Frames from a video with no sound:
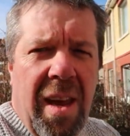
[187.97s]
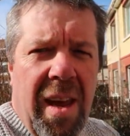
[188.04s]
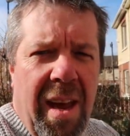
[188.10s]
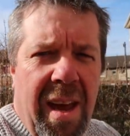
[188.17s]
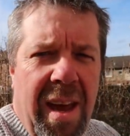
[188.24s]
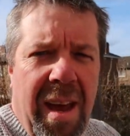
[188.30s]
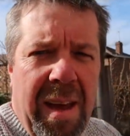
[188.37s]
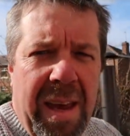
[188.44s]

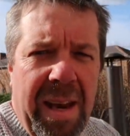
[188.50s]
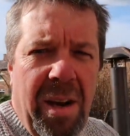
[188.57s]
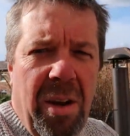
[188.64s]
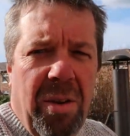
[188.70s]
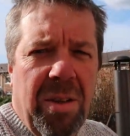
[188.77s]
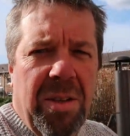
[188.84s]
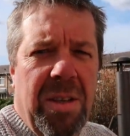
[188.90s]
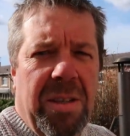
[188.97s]
uh, it
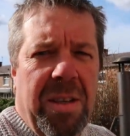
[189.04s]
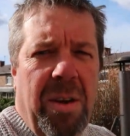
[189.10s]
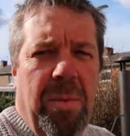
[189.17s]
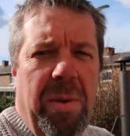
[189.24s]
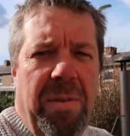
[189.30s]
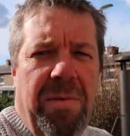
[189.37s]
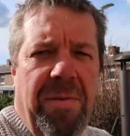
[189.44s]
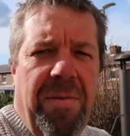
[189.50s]
looks as though
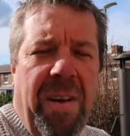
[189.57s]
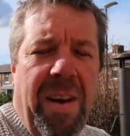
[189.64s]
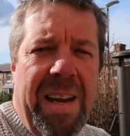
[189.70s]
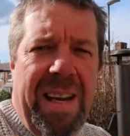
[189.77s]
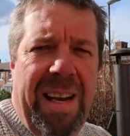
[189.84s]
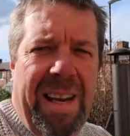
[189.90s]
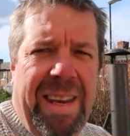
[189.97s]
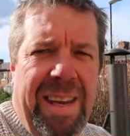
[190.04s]
we've
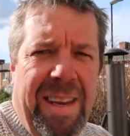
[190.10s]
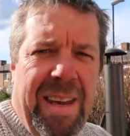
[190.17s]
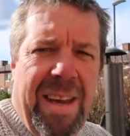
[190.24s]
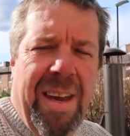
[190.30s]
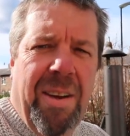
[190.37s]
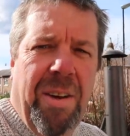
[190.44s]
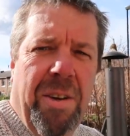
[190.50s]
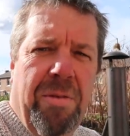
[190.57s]
finally
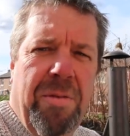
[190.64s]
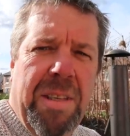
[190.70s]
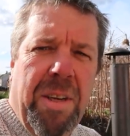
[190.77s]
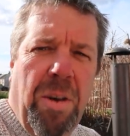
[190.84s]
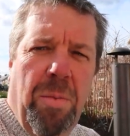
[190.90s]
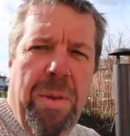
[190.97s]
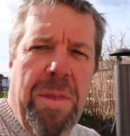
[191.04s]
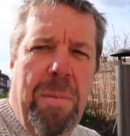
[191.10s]
uh, got a
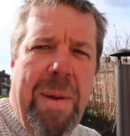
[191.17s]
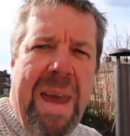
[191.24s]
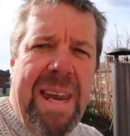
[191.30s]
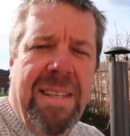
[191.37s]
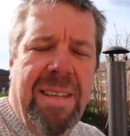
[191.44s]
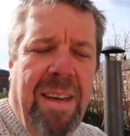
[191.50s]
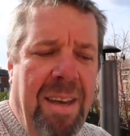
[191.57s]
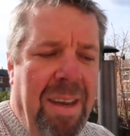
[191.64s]
result with the
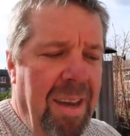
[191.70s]
bed.